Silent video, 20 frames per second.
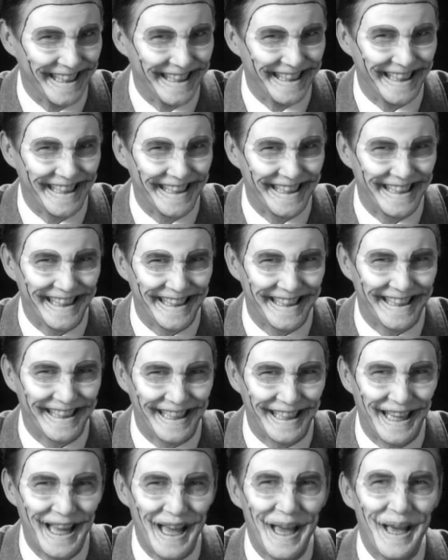
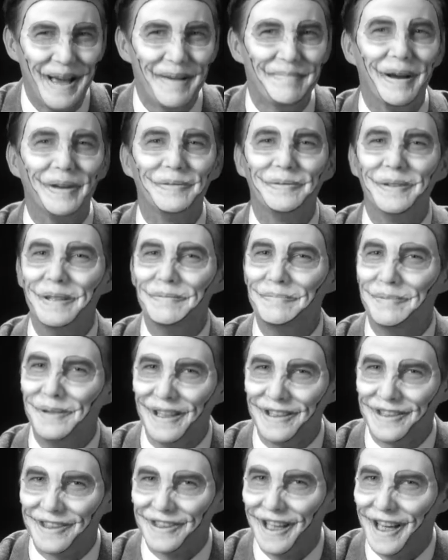but we
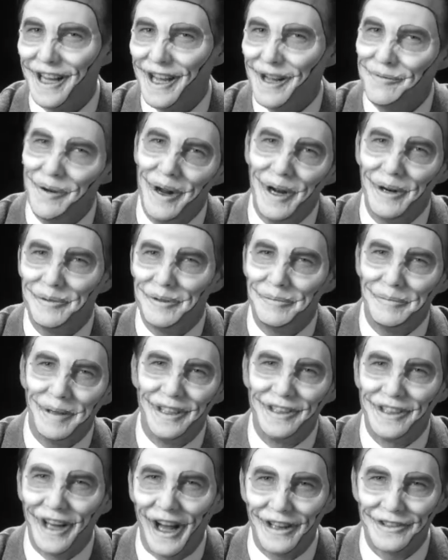Brits well, we've
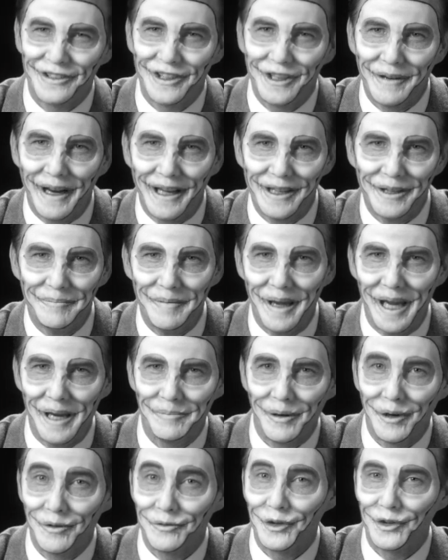been dancing around the
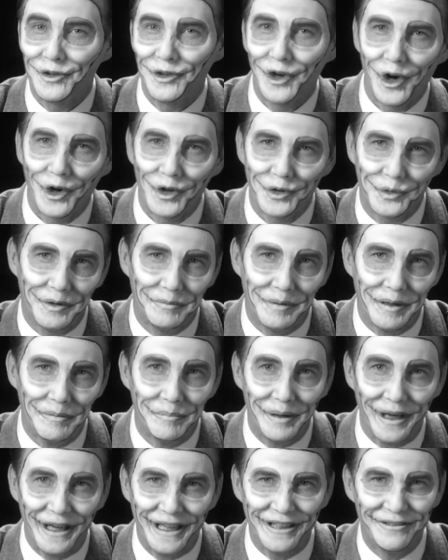Maypole for as long as we've been
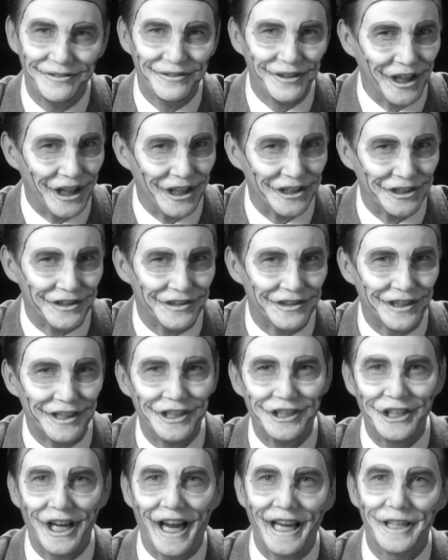burning virgins in
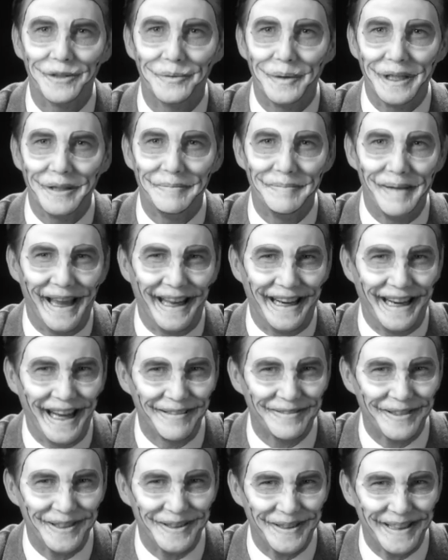giant wicker men,
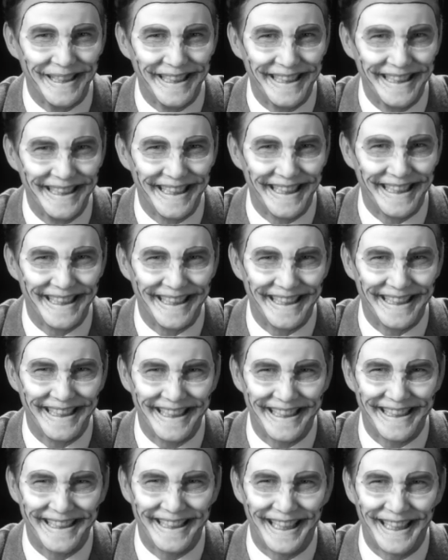haven't we?
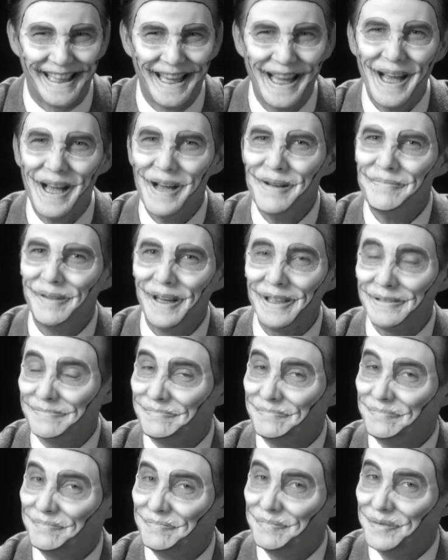
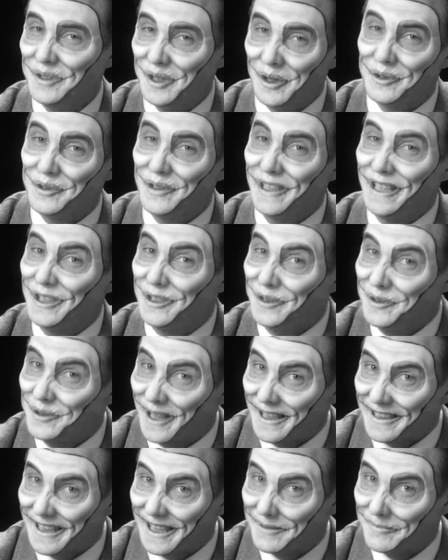but we don't really do
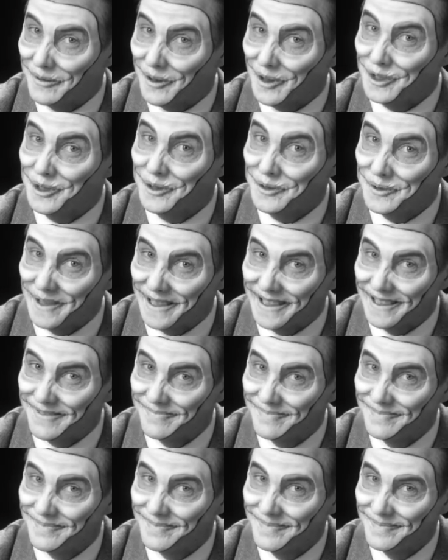that anymore, do we?
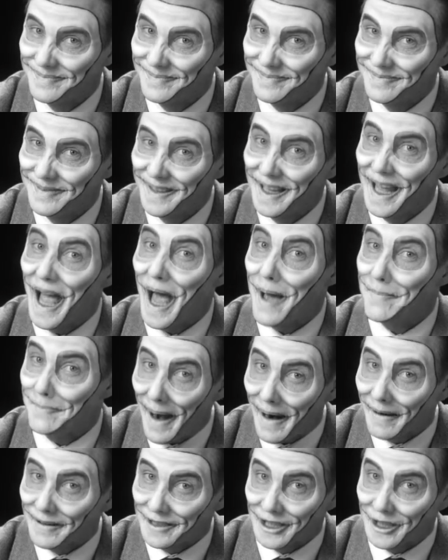
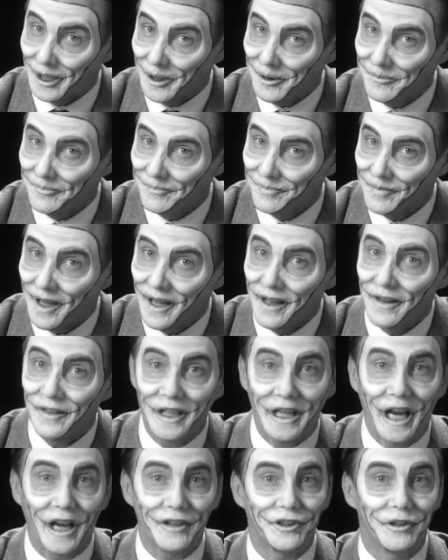Apparently, though,
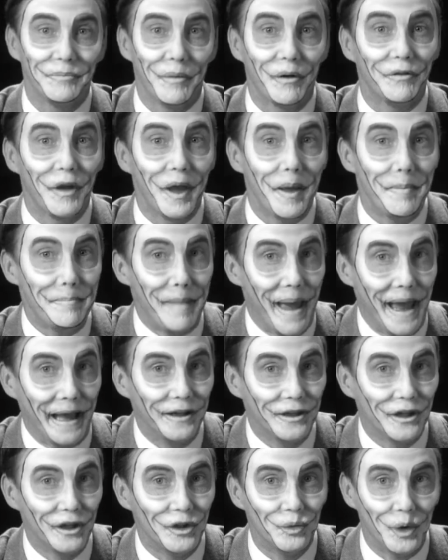the custom of
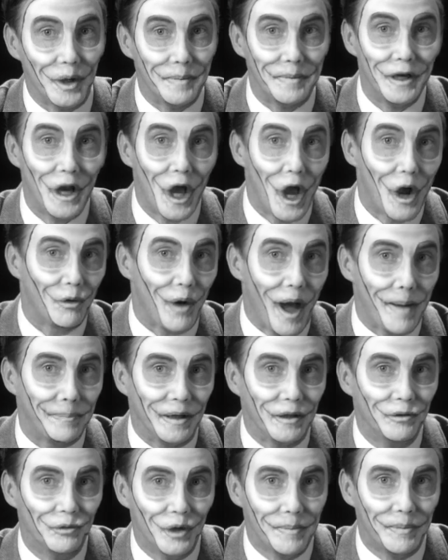men and women
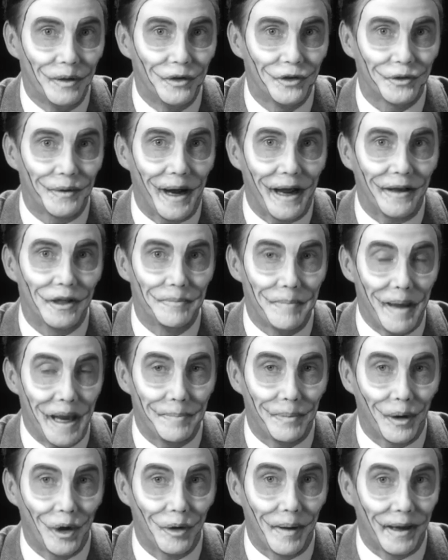wrapping ribbons around the
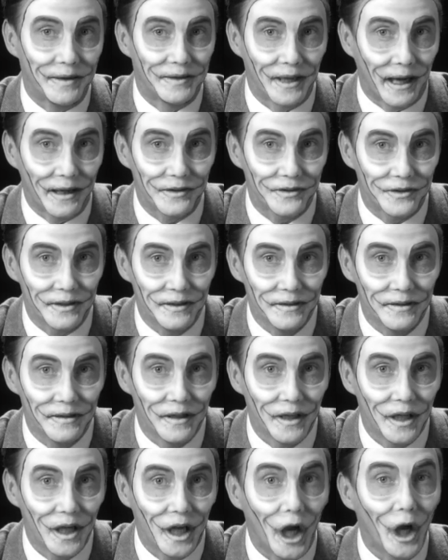Maypole by dancing
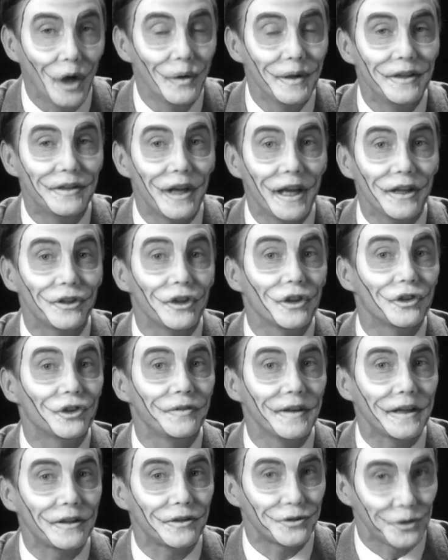only dates to
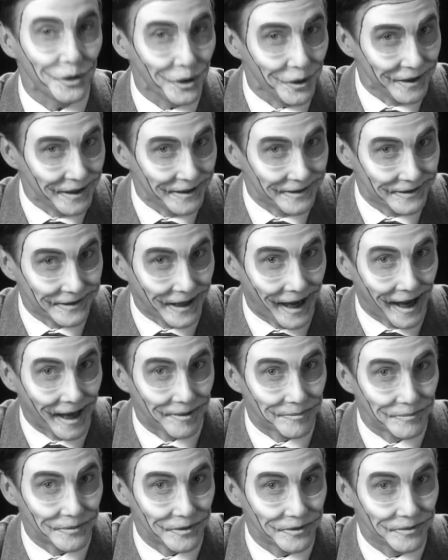Victorian
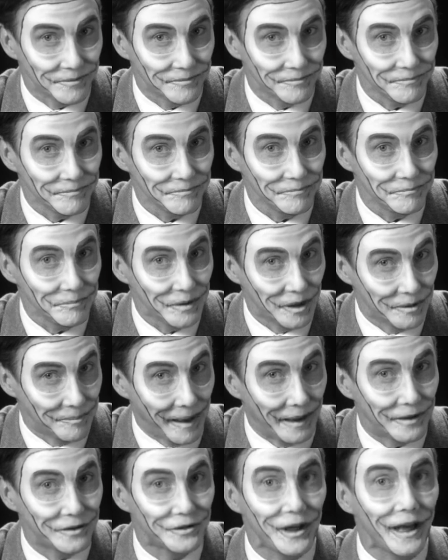times. It
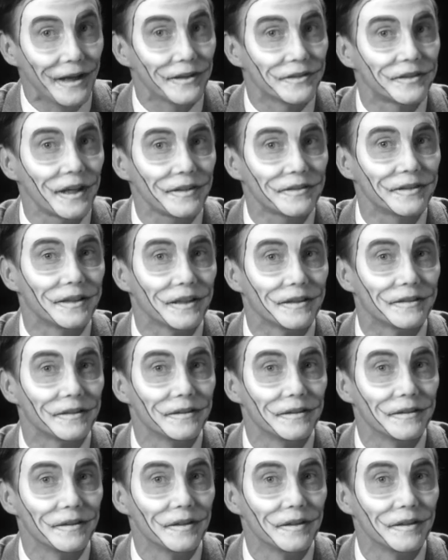makes sense, doesn't it?